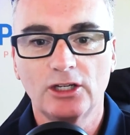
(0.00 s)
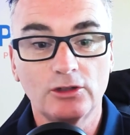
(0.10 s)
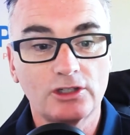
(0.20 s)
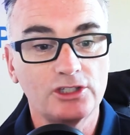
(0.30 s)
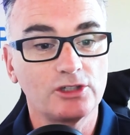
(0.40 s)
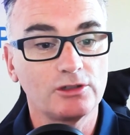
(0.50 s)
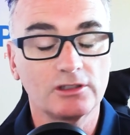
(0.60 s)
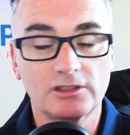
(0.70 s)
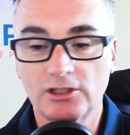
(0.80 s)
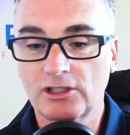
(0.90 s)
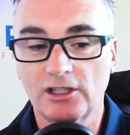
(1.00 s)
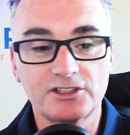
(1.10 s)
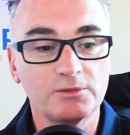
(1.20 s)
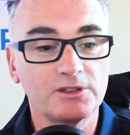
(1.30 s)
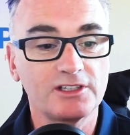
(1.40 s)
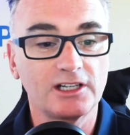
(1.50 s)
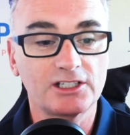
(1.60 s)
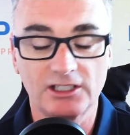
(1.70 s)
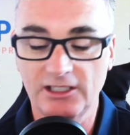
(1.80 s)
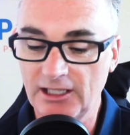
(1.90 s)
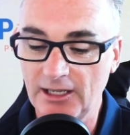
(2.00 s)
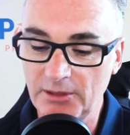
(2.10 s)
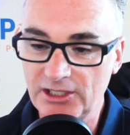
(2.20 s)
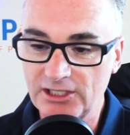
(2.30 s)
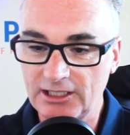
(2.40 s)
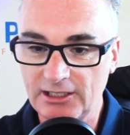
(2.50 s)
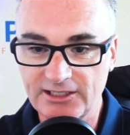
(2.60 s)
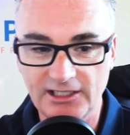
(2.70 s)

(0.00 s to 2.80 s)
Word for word: look at your your customers and actually immediately